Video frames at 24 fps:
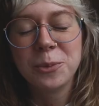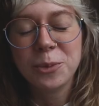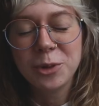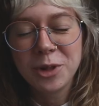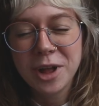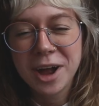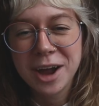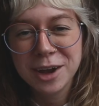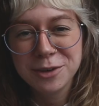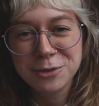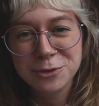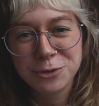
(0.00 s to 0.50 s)
Well,
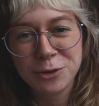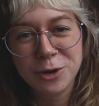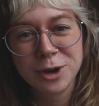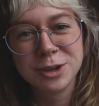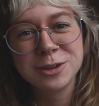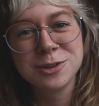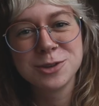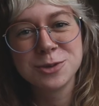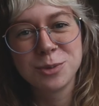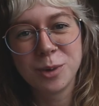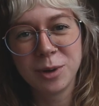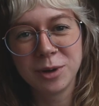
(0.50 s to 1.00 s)
hi
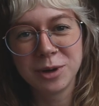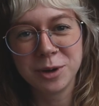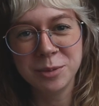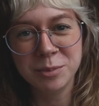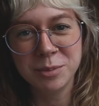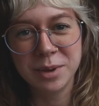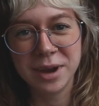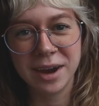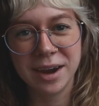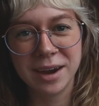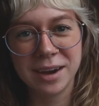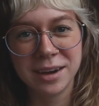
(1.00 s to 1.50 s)
friends,
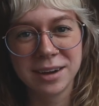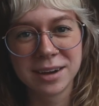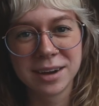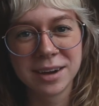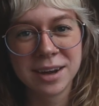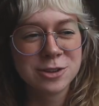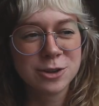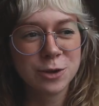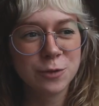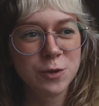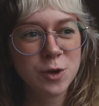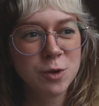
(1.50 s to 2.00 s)
welcome back.
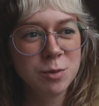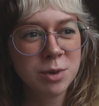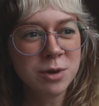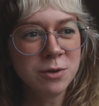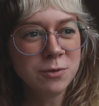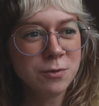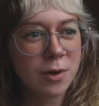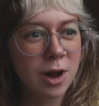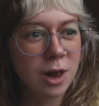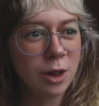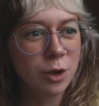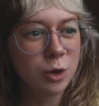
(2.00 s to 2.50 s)
So if you've
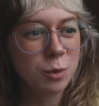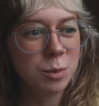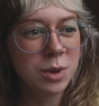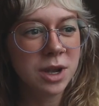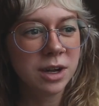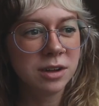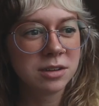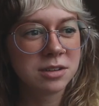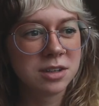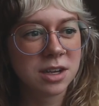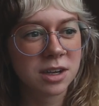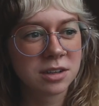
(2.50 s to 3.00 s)
been following me
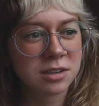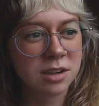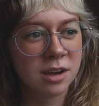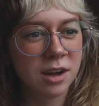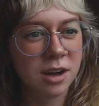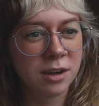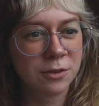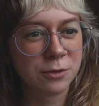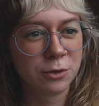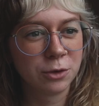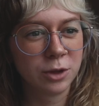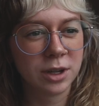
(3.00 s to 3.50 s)
on
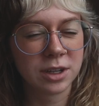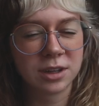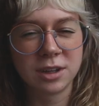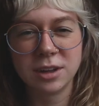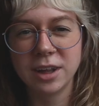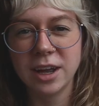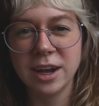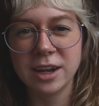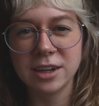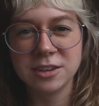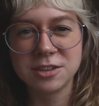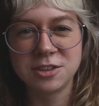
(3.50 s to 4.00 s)
TikTok for like the
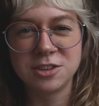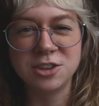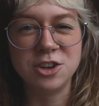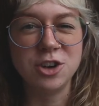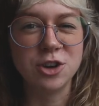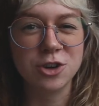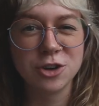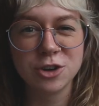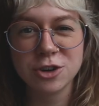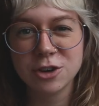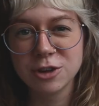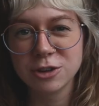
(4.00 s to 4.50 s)
last
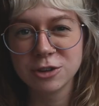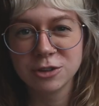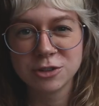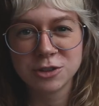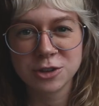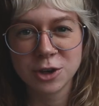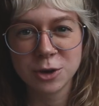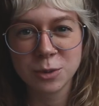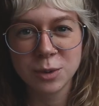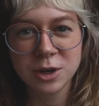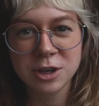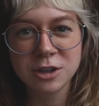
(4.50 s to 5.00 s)
year or
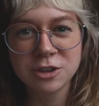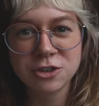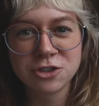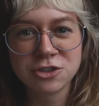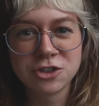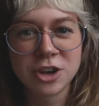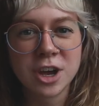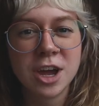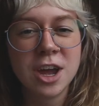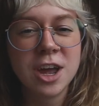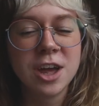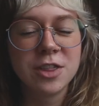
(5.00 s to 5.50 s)

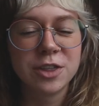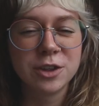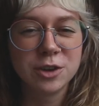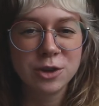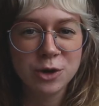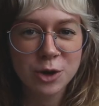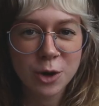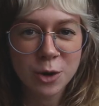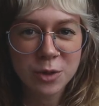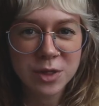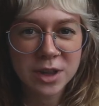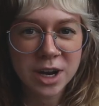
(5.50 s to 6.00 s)
so-ish, then
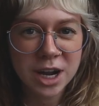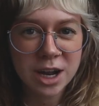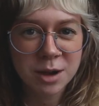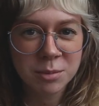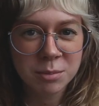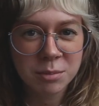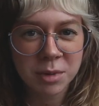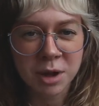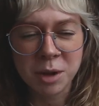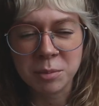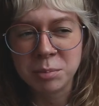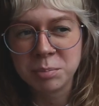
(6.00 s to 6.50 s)
you know that
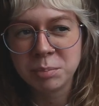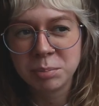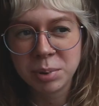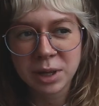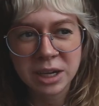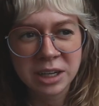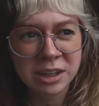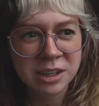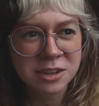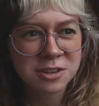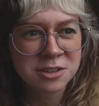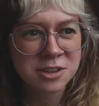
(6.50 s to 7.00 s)
I'm a
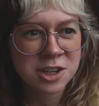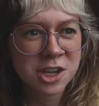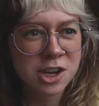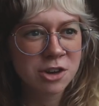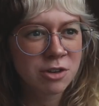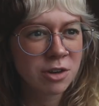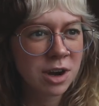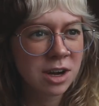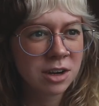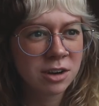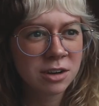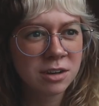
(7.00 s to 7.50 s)
playlist
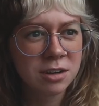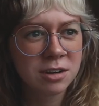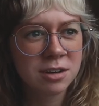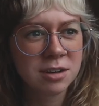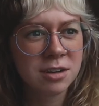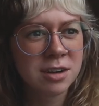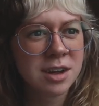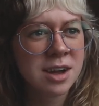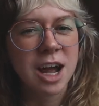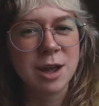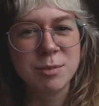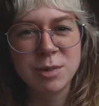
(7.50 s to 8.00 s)

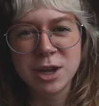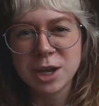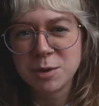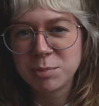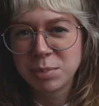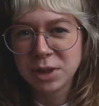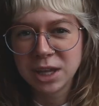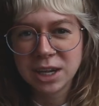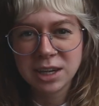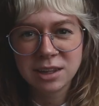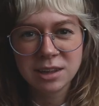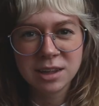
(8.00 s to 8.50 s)
curator, I make
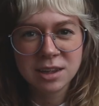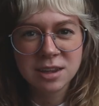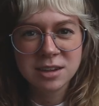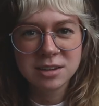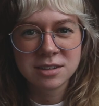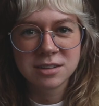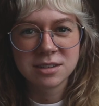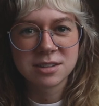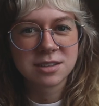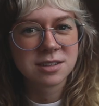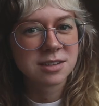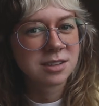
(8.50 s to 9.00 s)

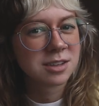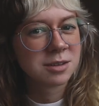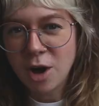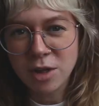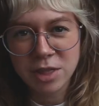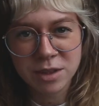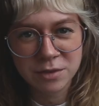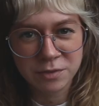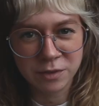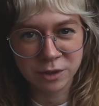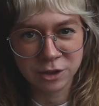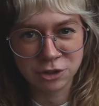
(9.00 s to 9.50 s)
playlists,
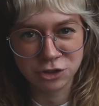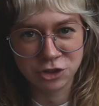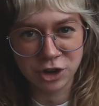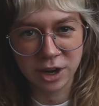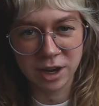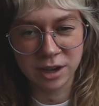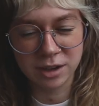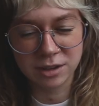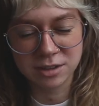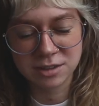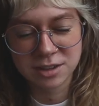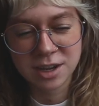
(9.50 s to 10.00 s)
all that fun
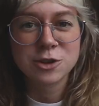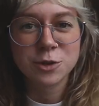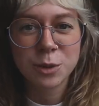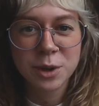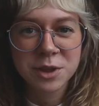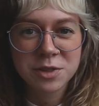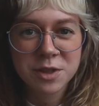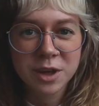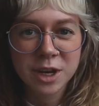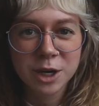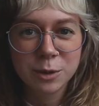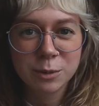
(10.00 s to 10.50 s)
jazz. So
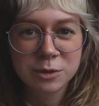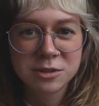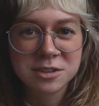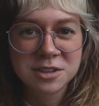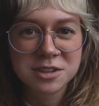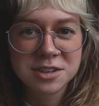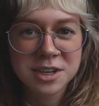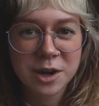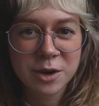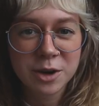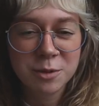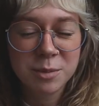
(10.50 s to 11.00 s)
I thought I would
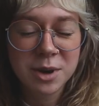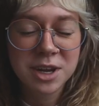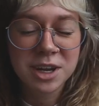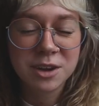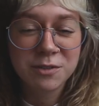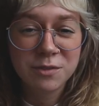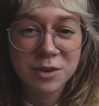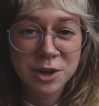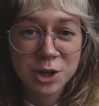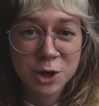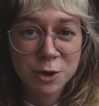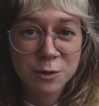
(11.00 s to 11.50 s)
sit down and make
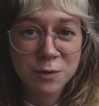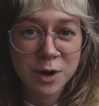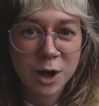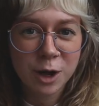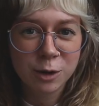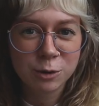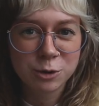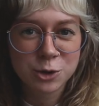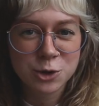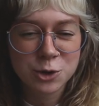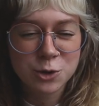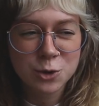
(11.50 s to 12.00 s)
a video of
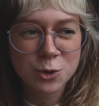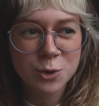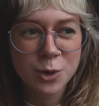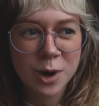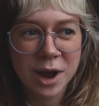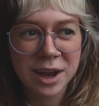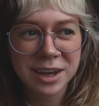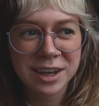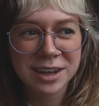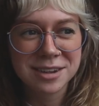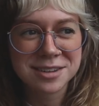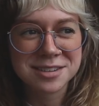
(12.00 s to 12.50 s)
how to,
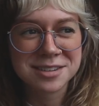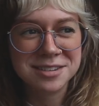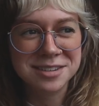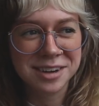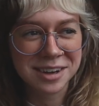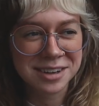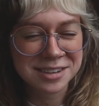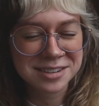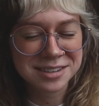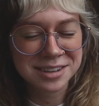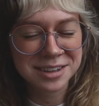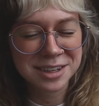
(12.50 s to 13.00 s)
I guess,
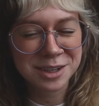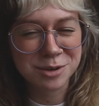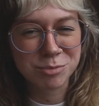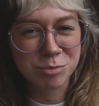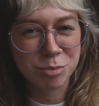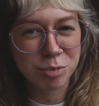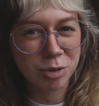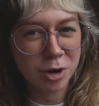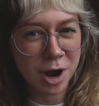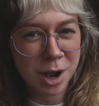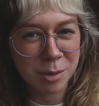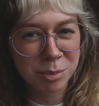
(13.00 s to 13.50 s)
nicely
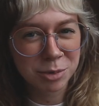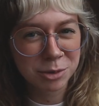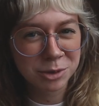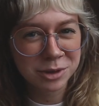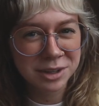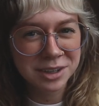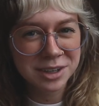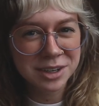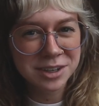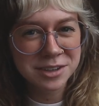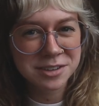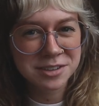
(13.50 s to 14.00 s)
and
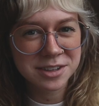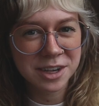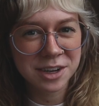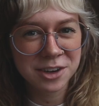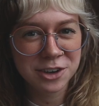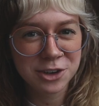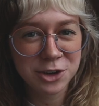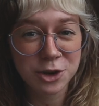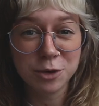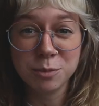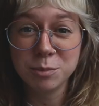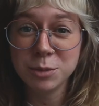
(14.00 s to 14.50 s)
properly
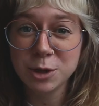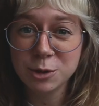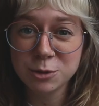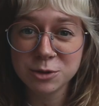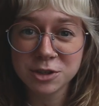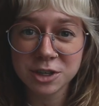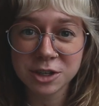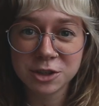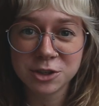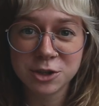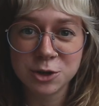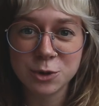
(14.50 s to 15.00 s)
send your
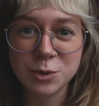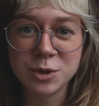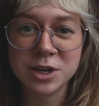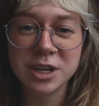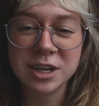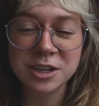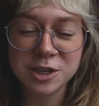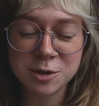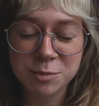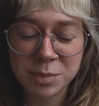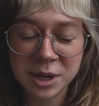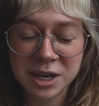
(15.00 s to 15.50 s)
music to an
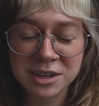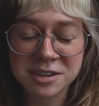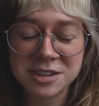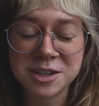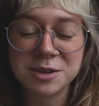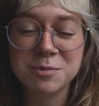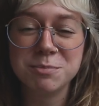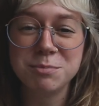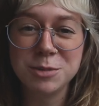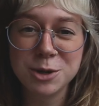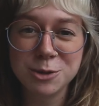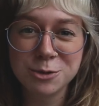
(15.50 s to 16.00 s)

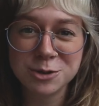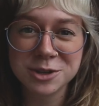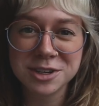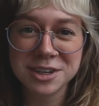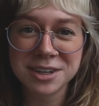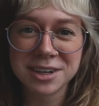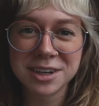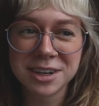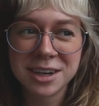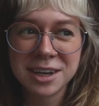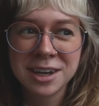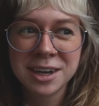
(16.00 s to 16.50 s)
independent
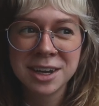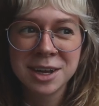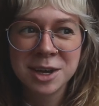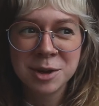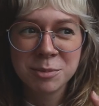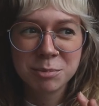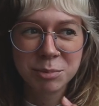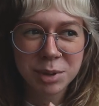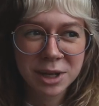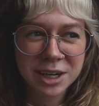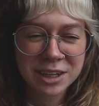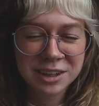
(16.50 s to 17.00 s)
music
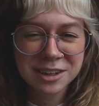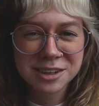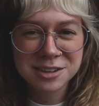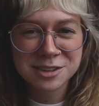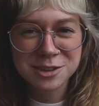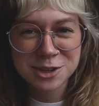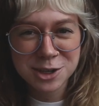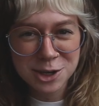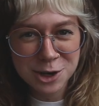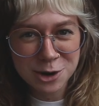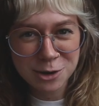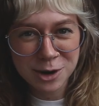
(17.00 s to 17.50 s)

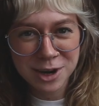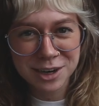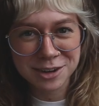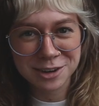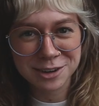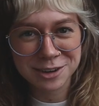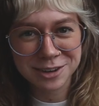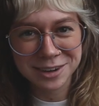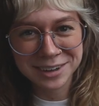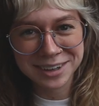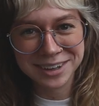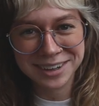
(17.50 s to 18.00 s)
playlist
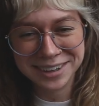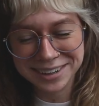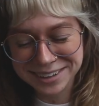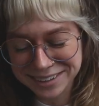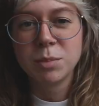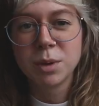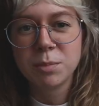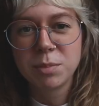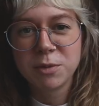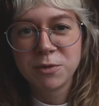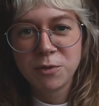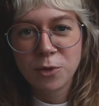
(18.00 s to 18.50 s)
curator.
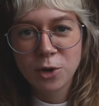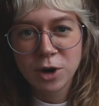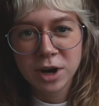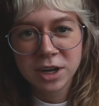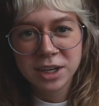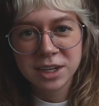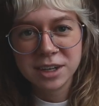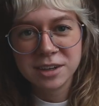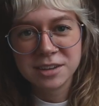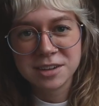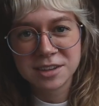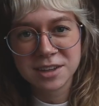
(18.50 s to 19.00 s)
But before I
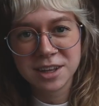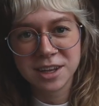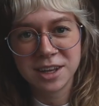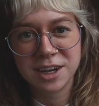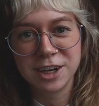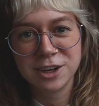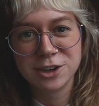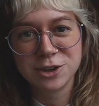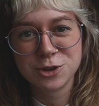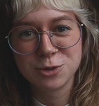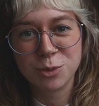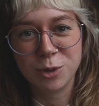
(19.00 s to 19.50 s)
get into that,
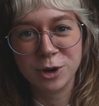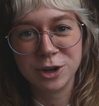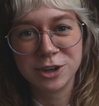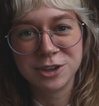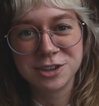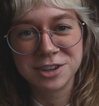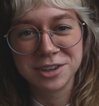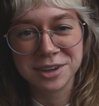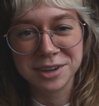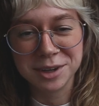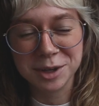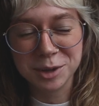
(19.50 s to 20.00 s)
I just
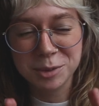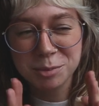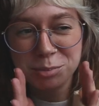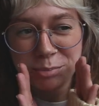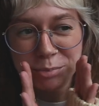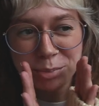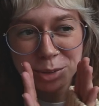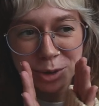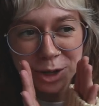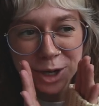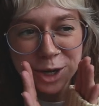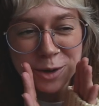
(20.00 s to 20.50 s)
wanted to
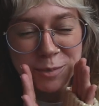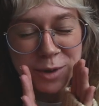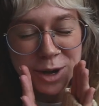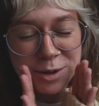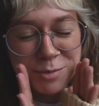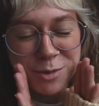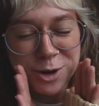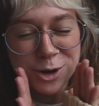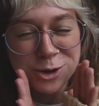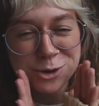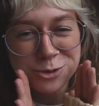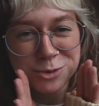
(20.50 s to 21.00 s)
plug my
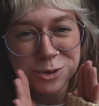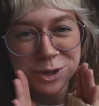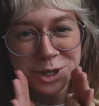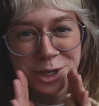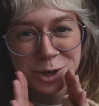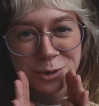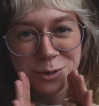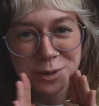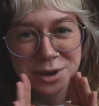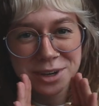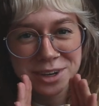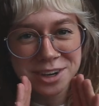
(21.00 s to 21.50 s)
merch
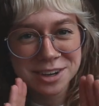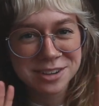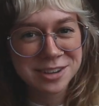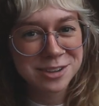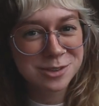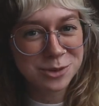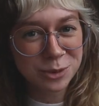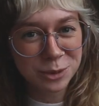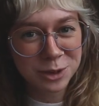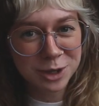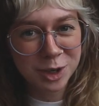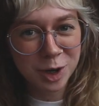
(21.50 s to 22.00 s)
really quick because
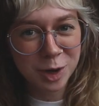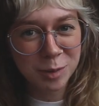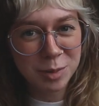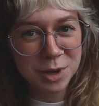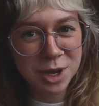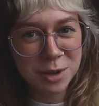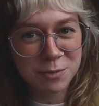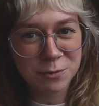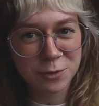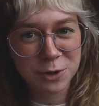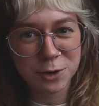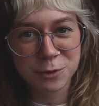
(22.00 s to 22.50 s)
it's only going to
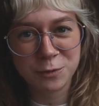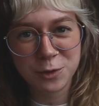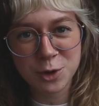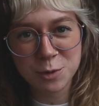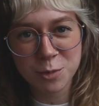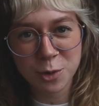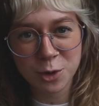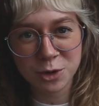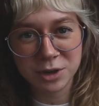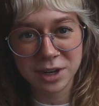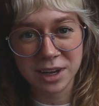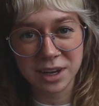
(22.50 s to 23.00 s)
be up for a few
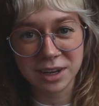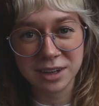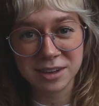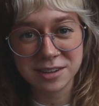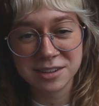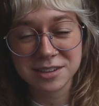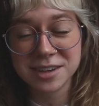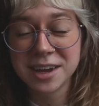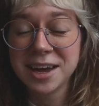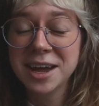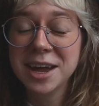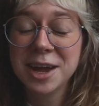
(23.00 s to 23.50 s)
more
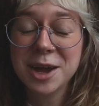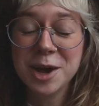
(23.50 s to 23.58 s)
days.